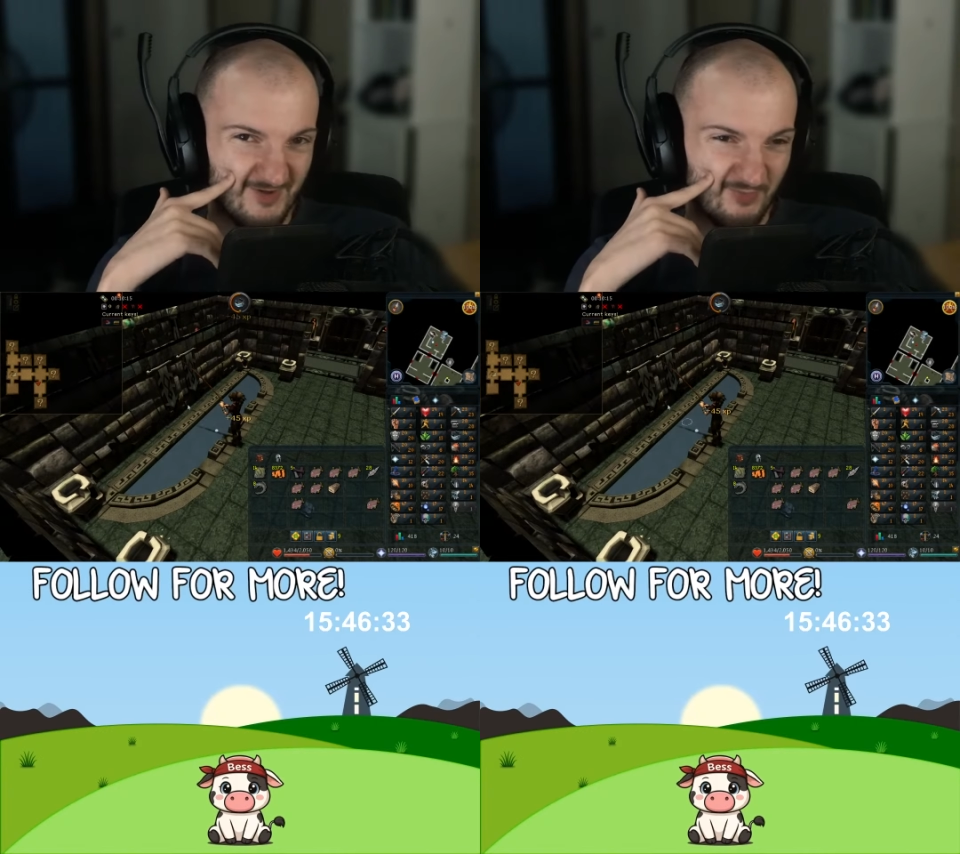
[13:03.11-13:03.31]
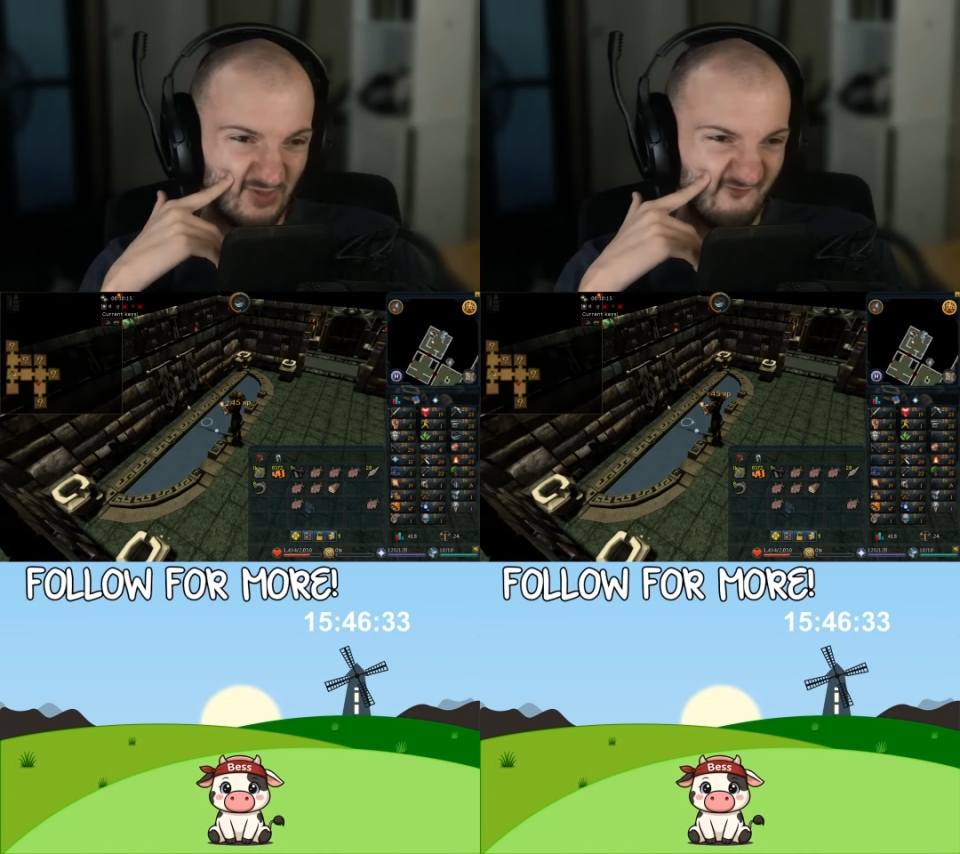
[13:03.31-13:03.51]

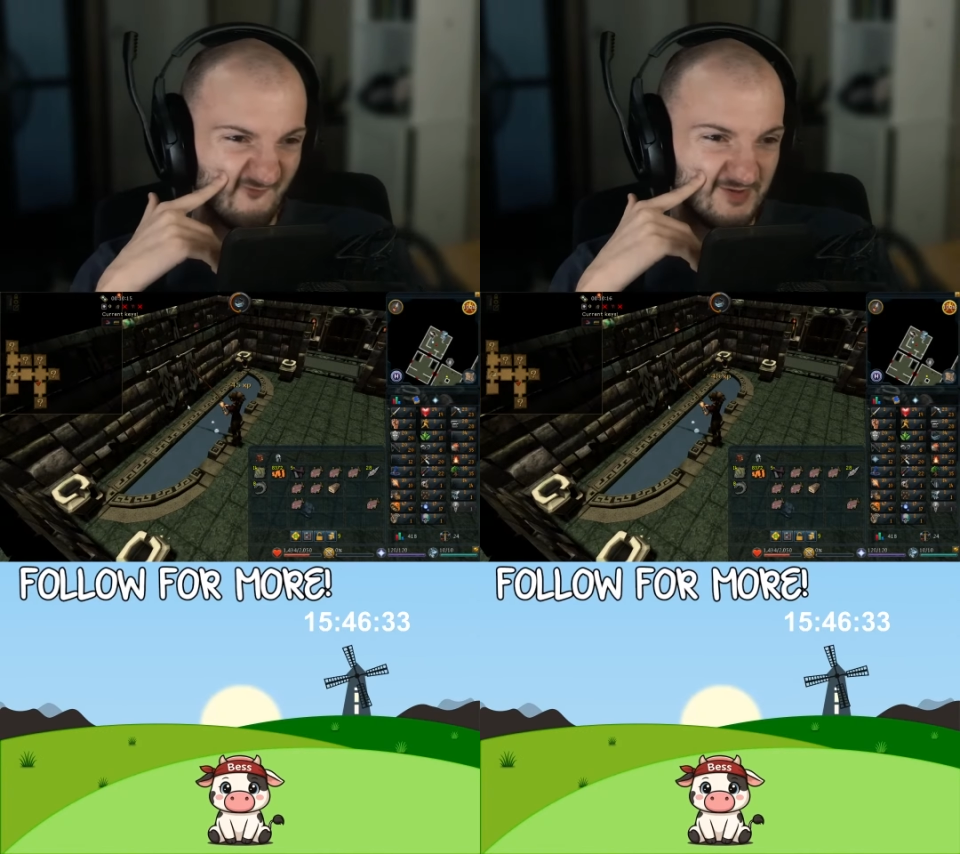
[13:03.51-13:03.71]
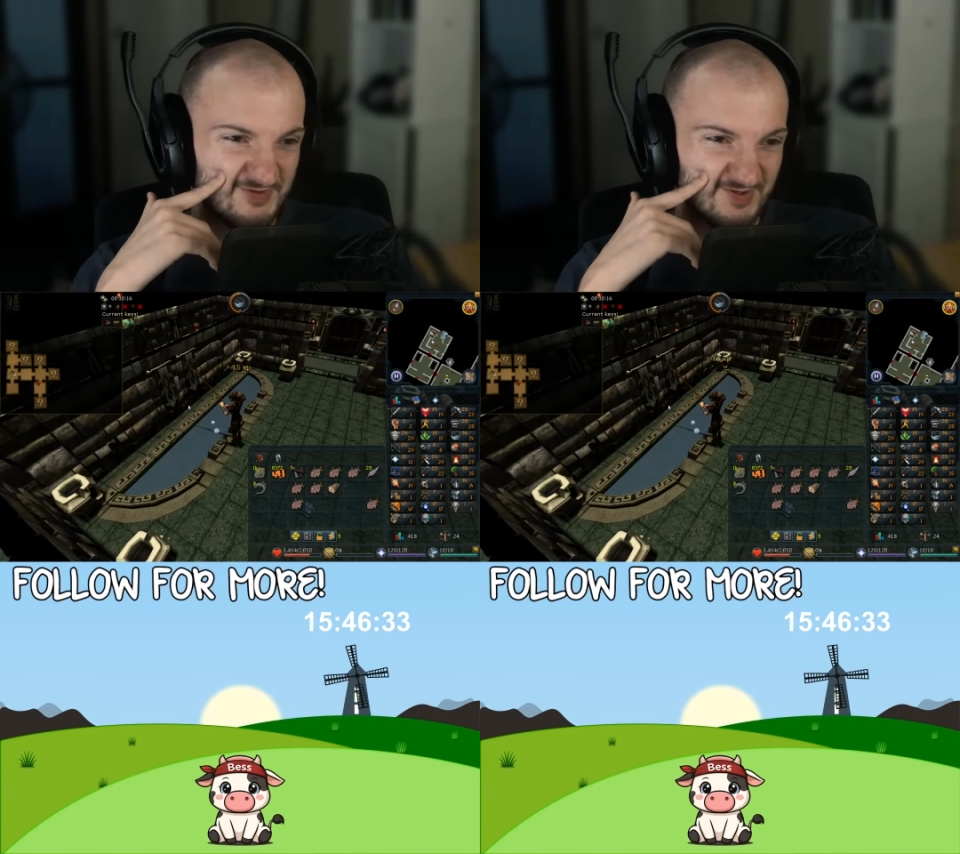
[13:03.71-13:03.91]
up with
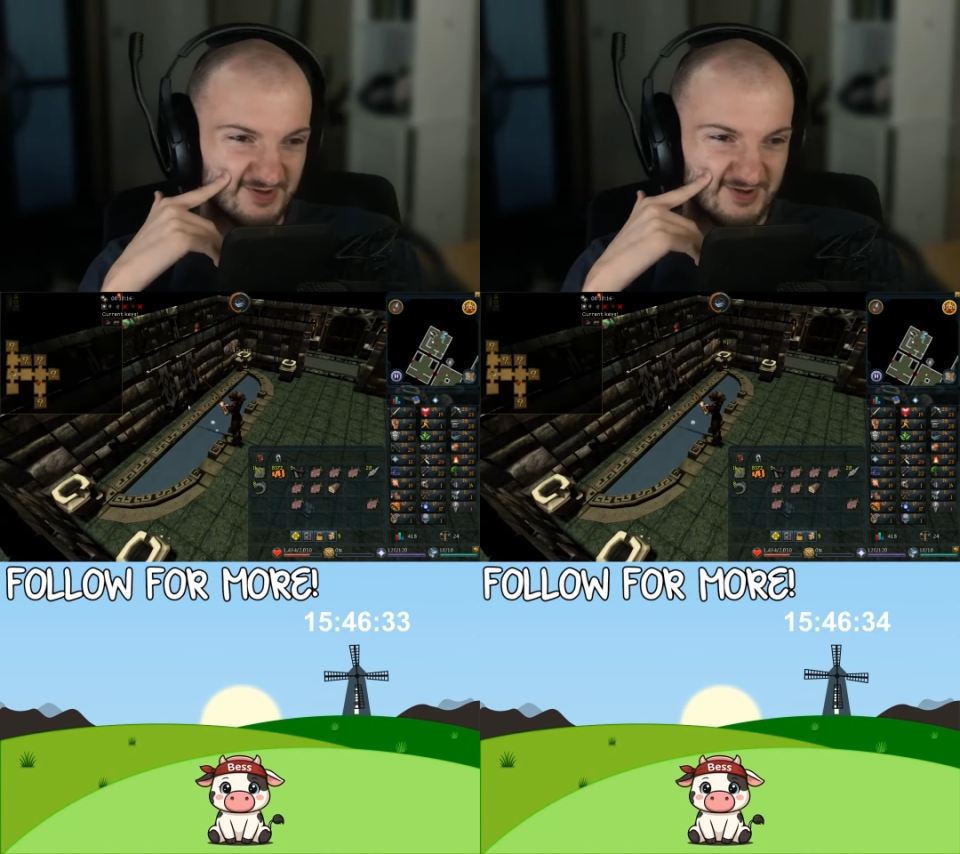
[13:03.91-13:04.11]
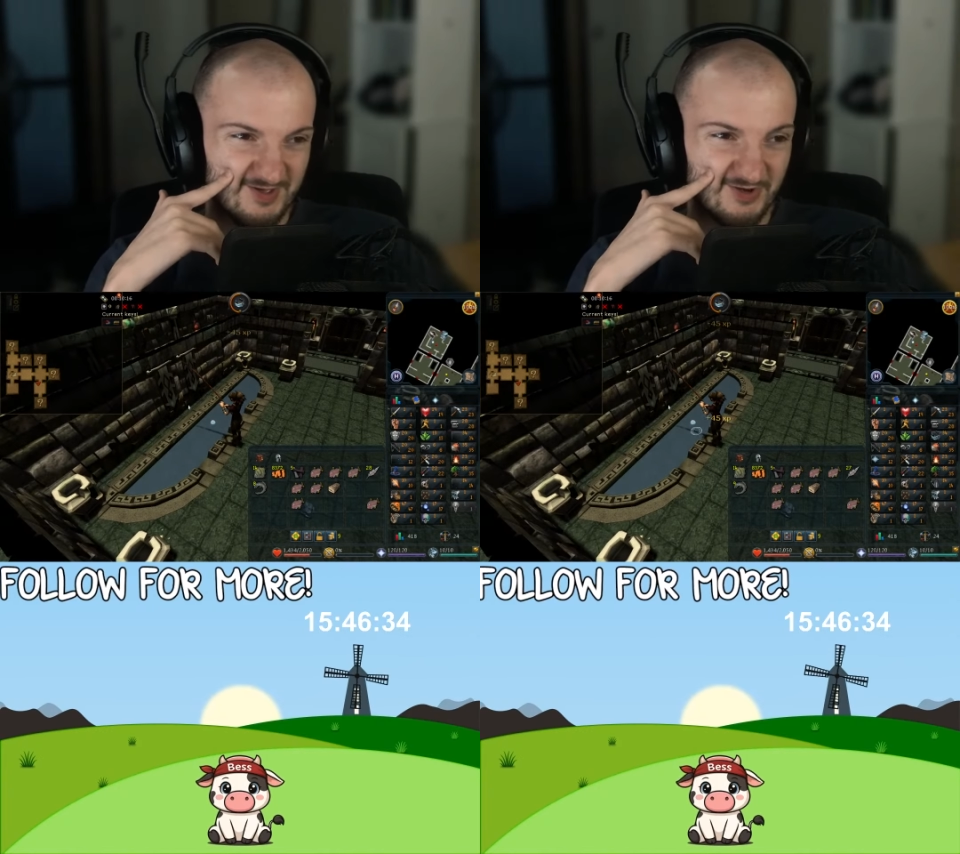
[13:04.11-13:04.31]
fishing
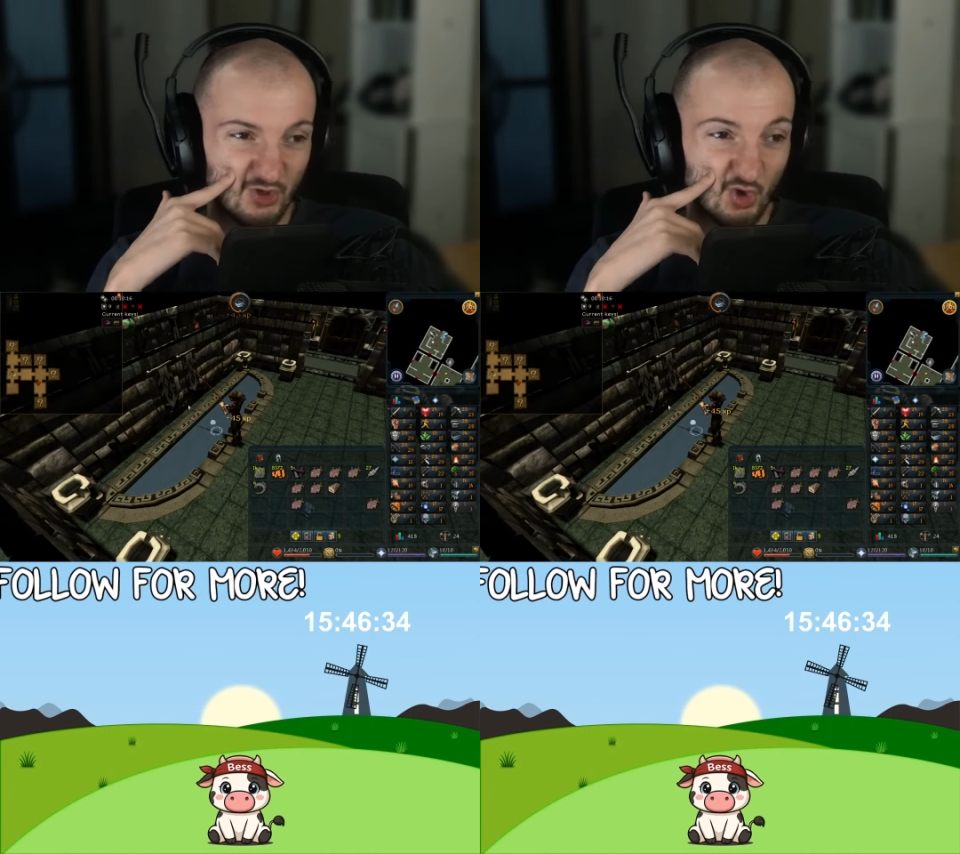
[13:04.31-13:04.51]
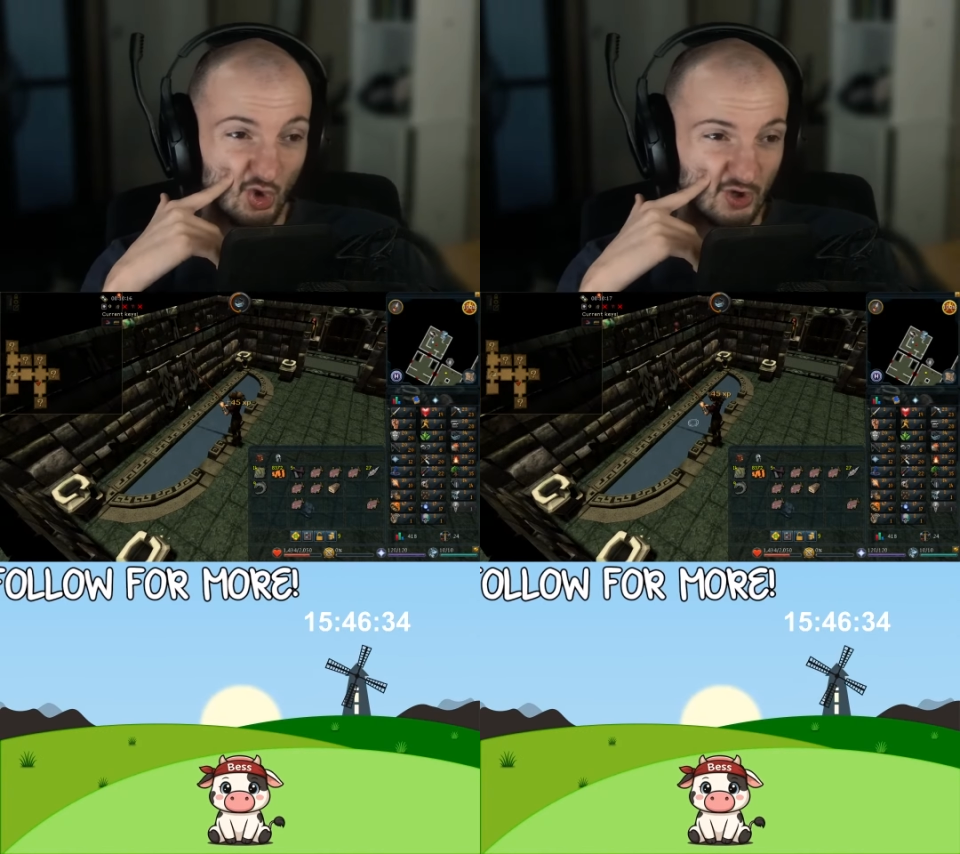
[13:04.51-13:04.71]
and
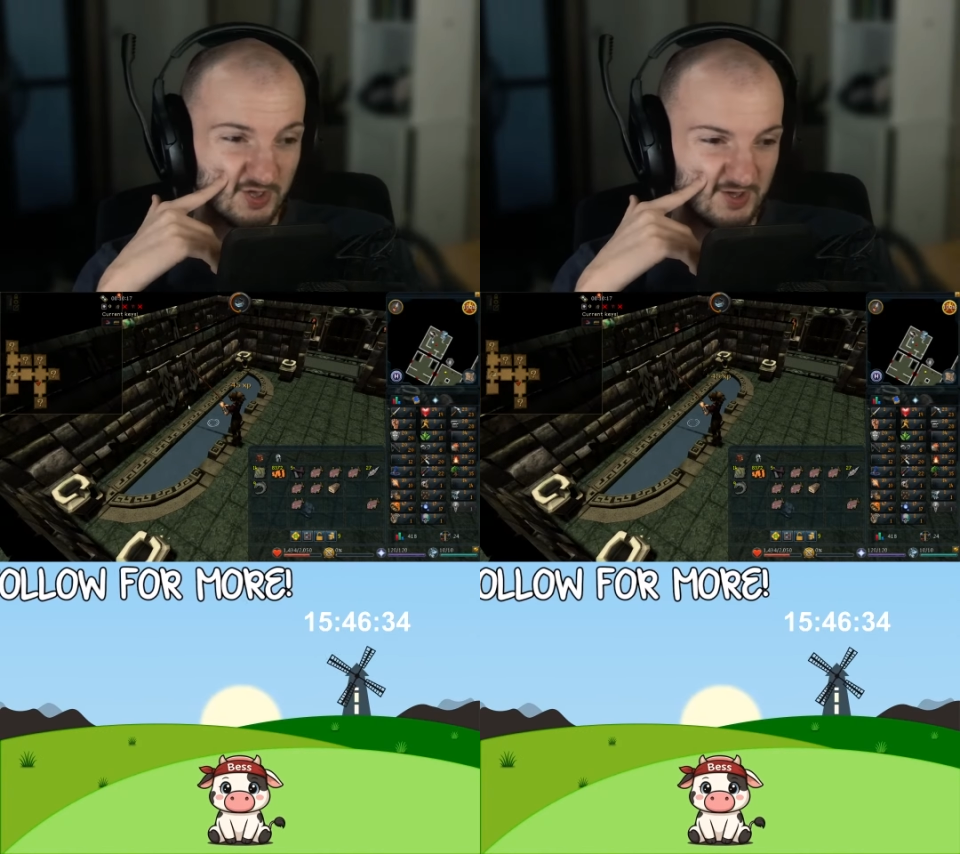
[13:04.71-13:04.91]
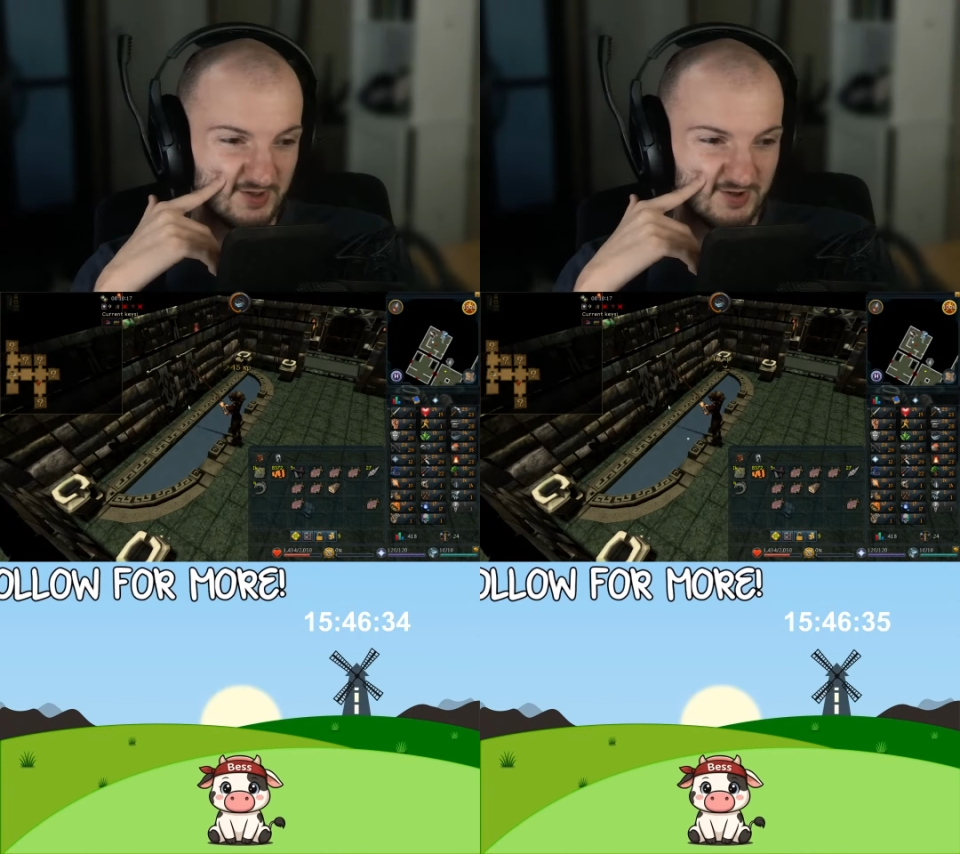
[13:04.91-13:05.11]

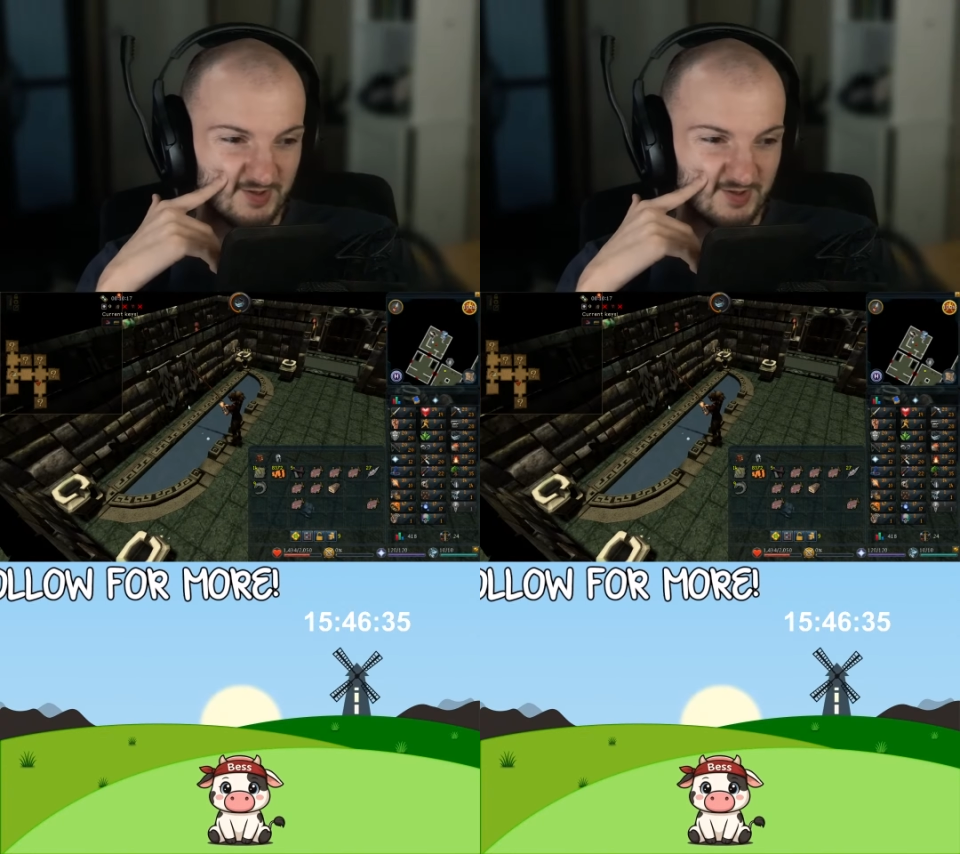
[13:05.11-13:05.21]
cooking?